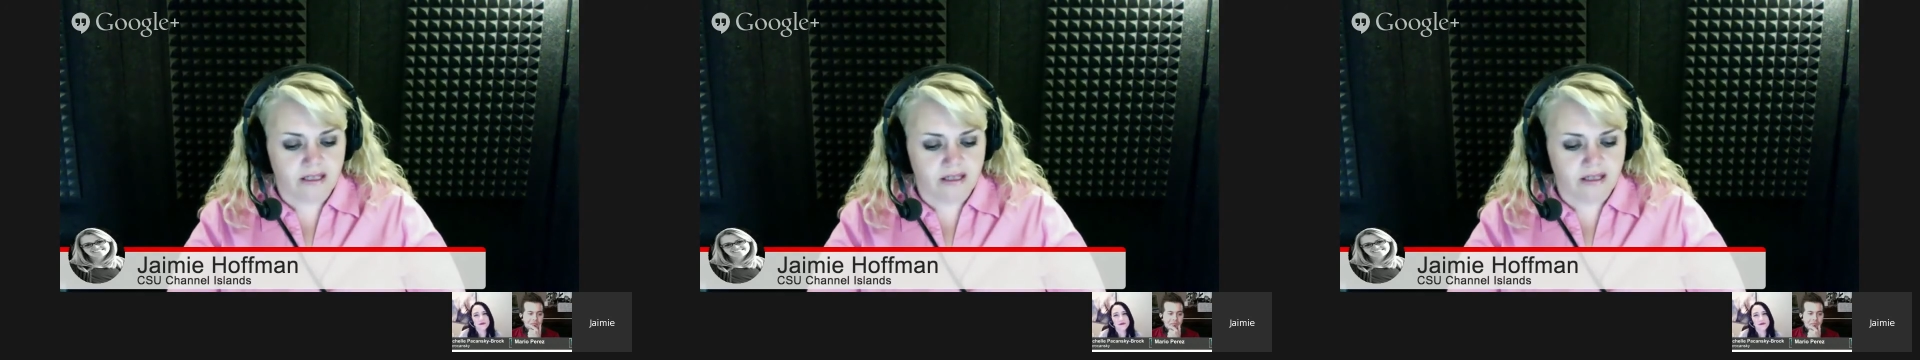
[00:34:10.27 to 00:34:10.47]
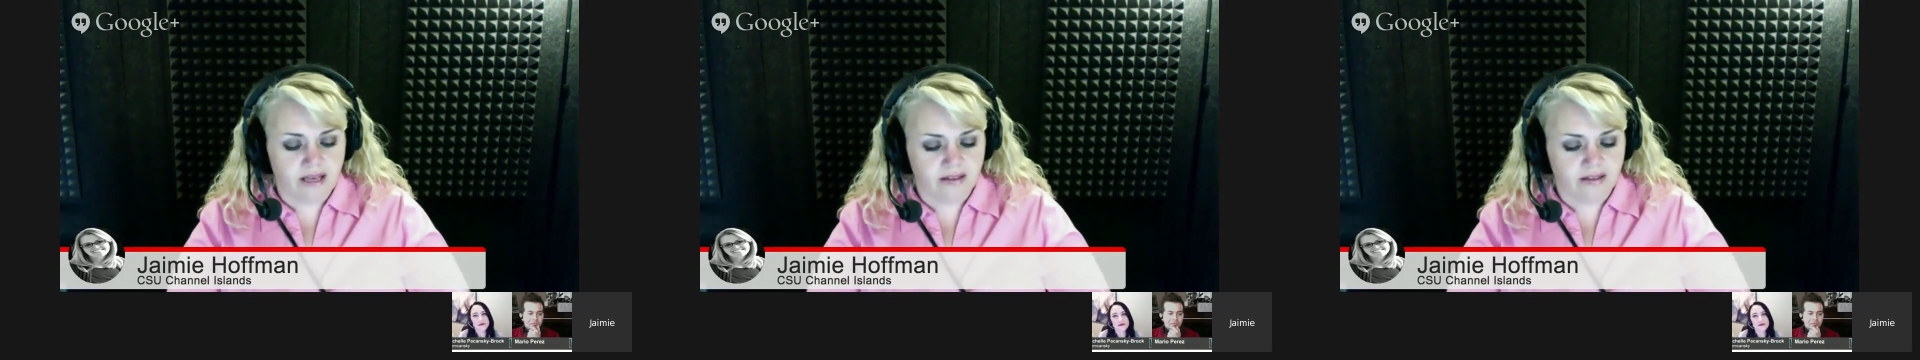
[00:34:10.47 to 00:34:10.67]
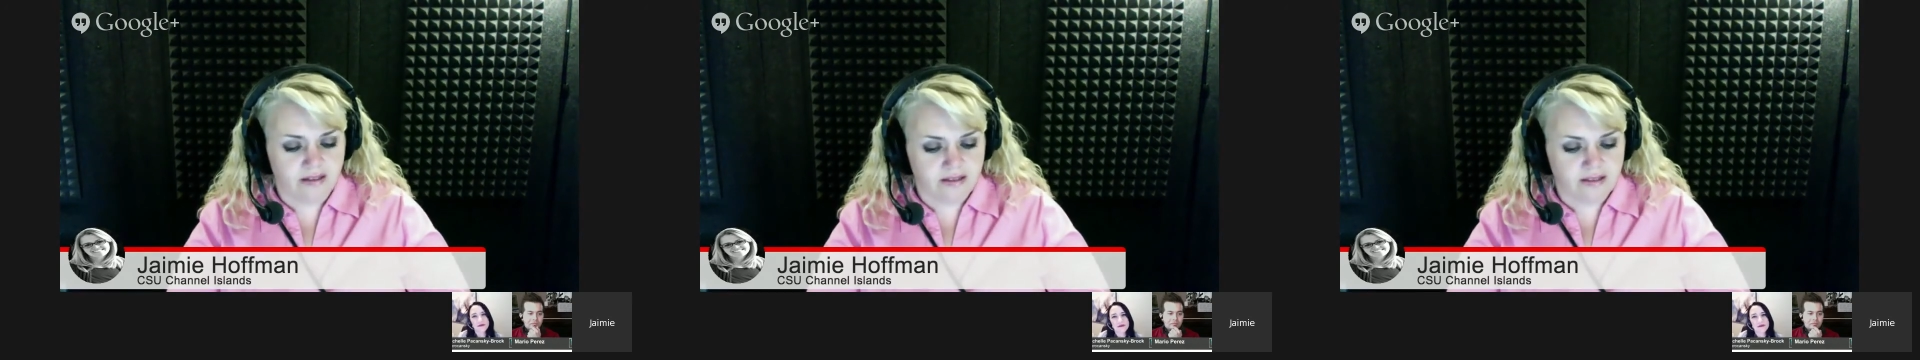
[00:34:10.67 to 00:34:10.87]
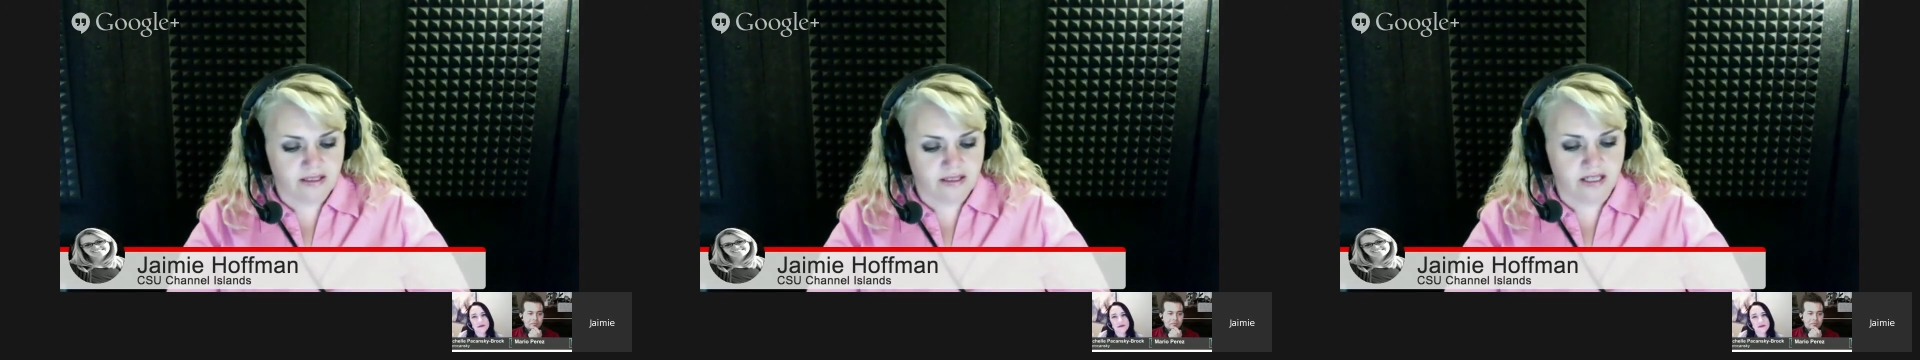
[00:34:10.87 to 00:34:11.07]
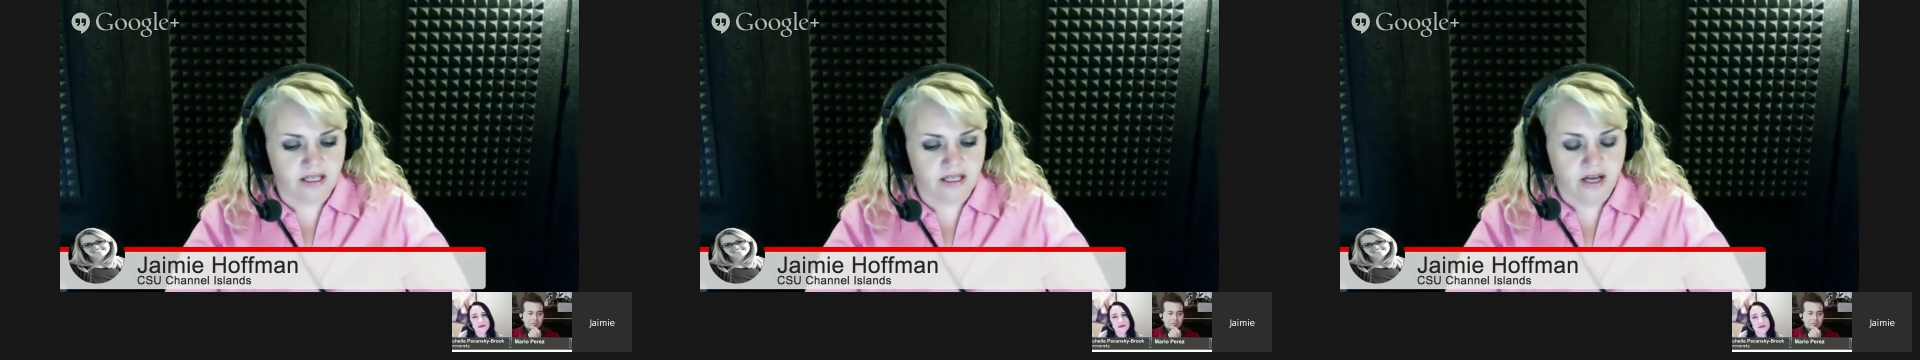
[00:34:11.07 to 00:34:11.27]

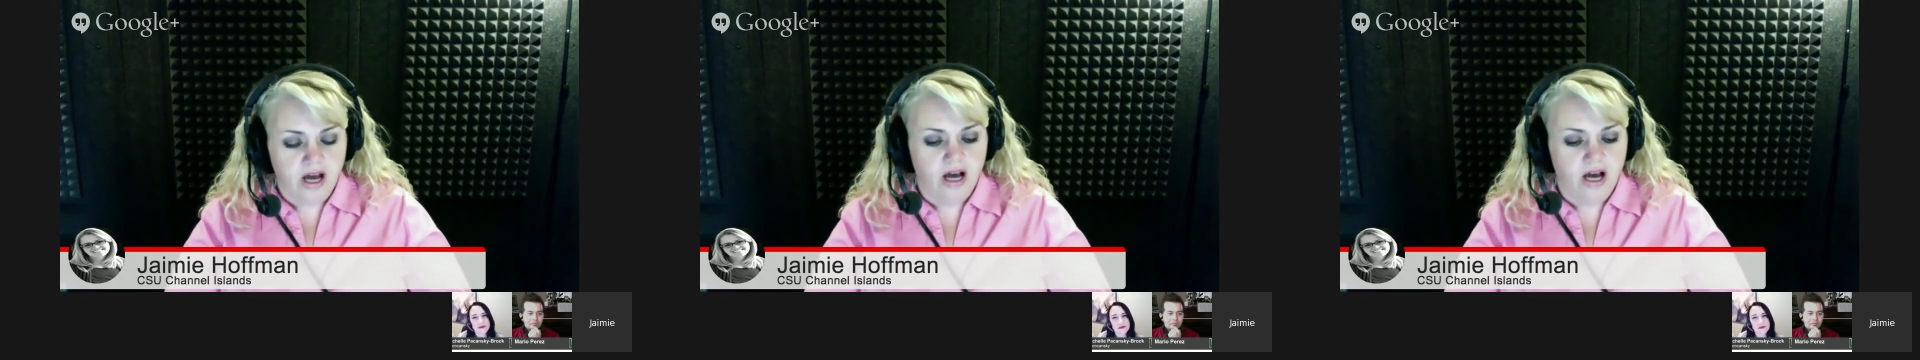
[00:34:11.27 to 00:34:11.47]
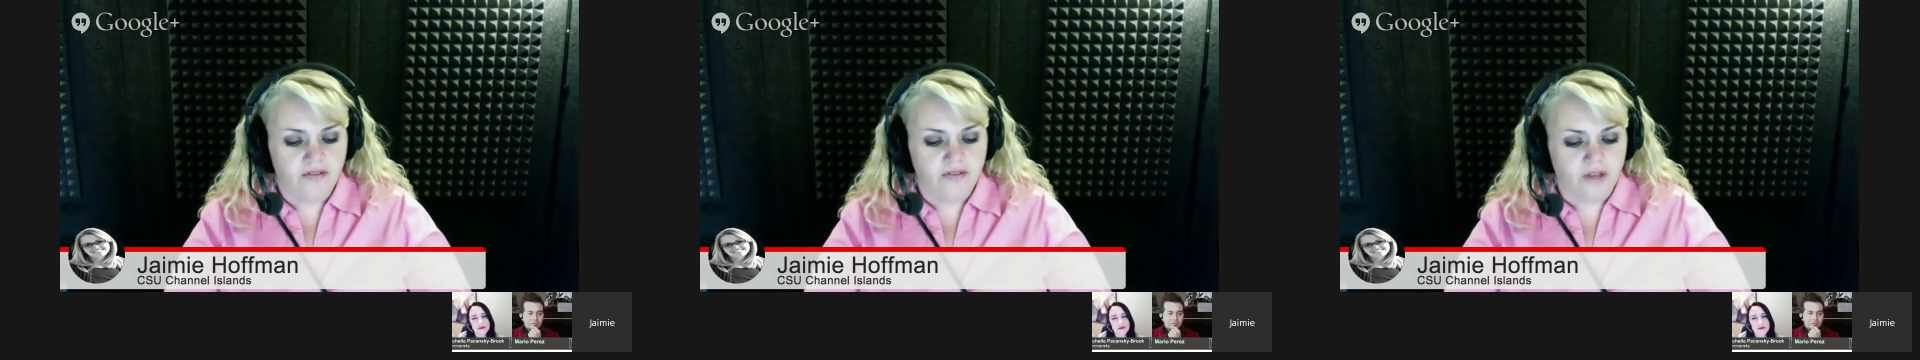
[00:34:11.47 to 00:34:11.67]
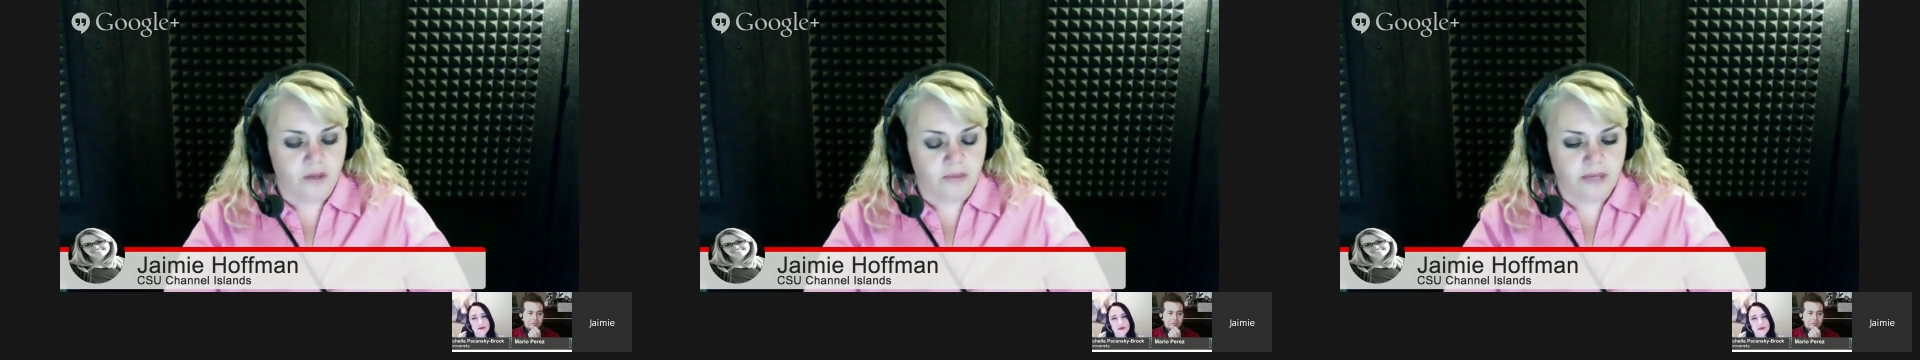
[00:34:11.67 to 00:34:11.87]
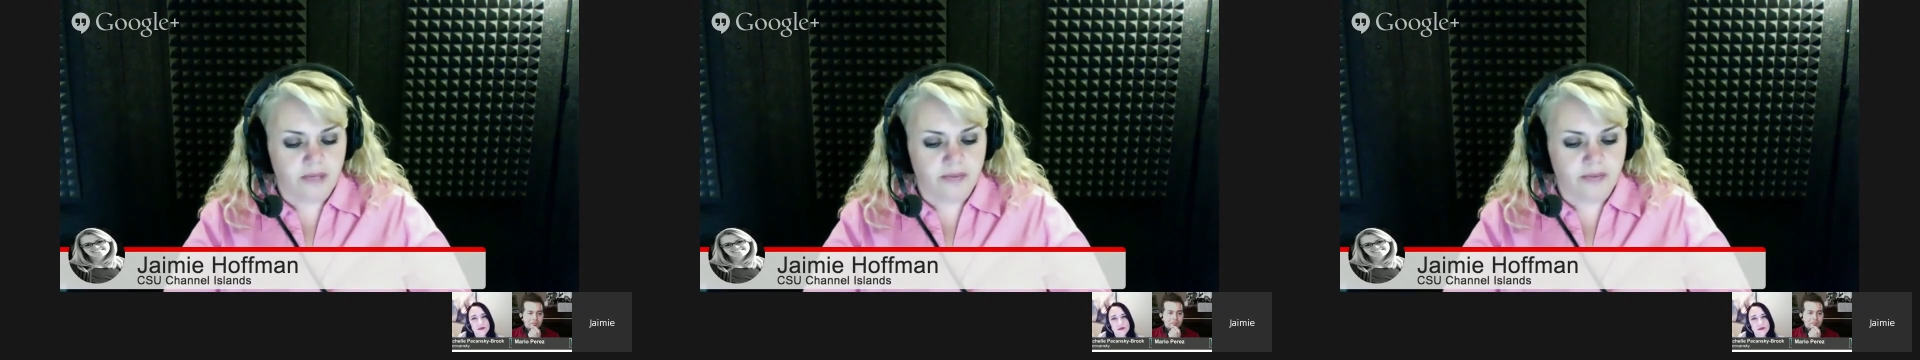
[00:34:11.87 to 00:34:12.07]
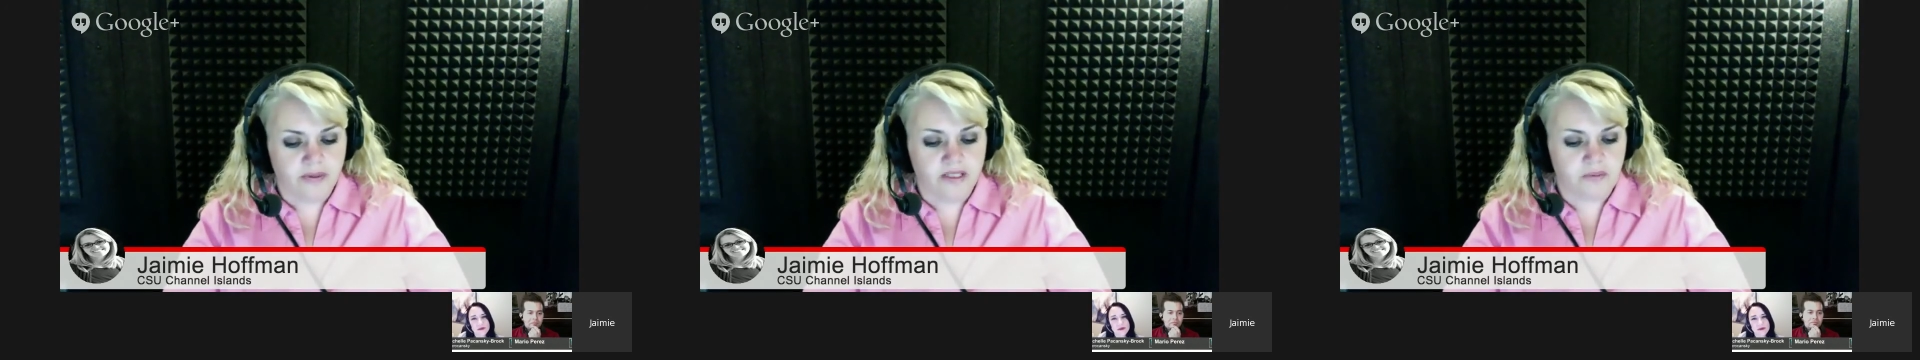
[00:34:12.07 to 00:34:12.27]
ethnicity of their people is